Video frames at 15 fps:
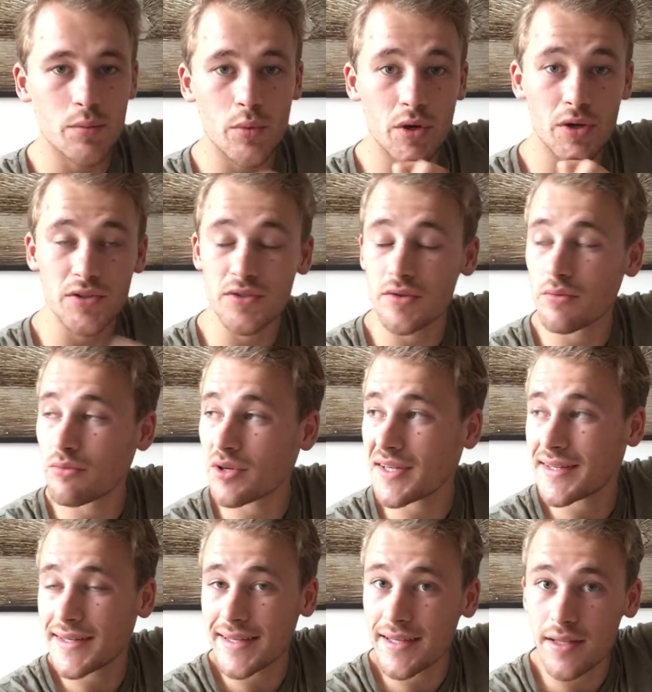We're not doing
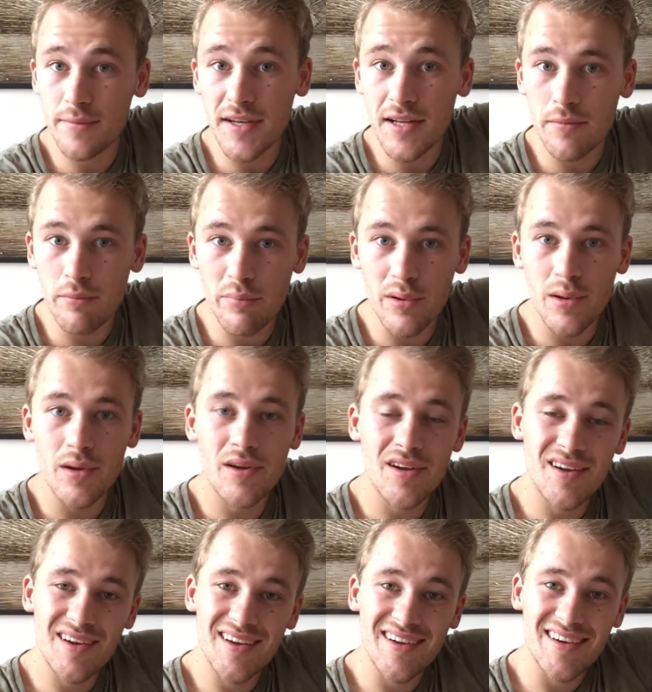brilliantly at the minute, but
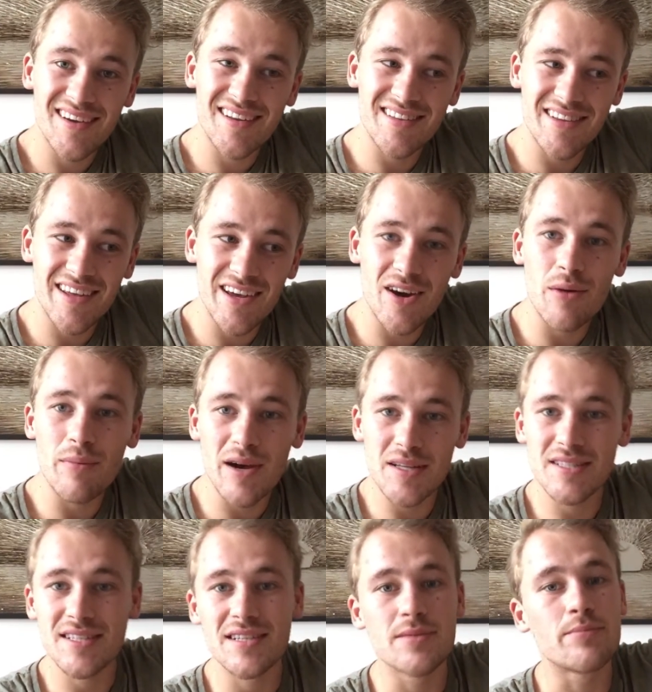they are my
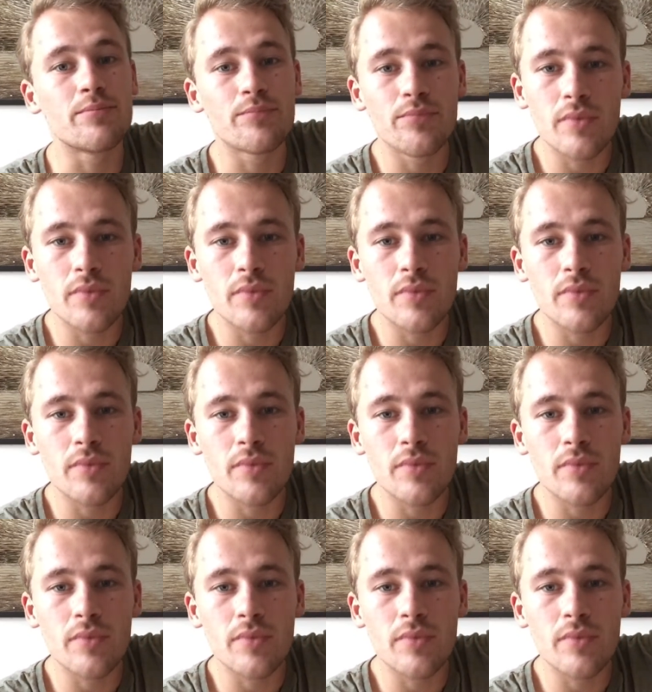team.